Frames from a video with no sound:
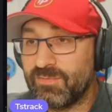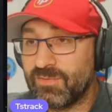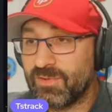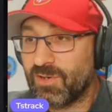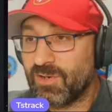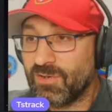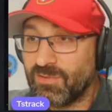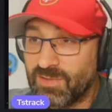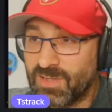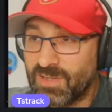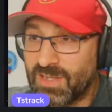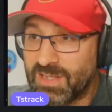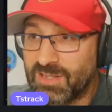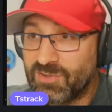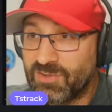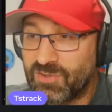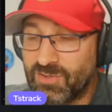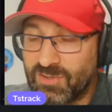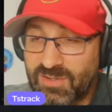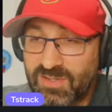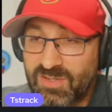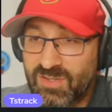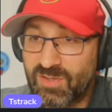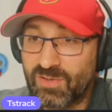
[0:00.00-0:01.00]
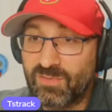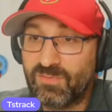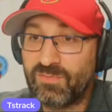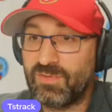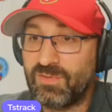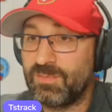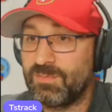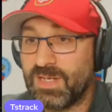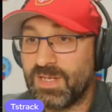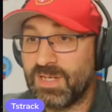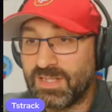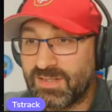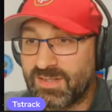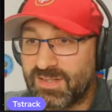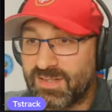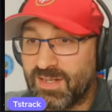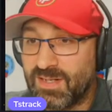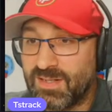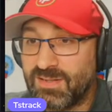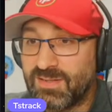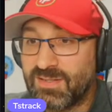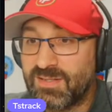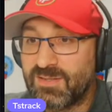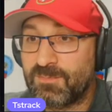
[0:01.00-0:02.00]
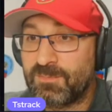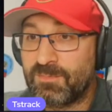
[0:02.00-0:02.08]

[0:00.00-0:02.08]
The correlation stuff, it makes sense.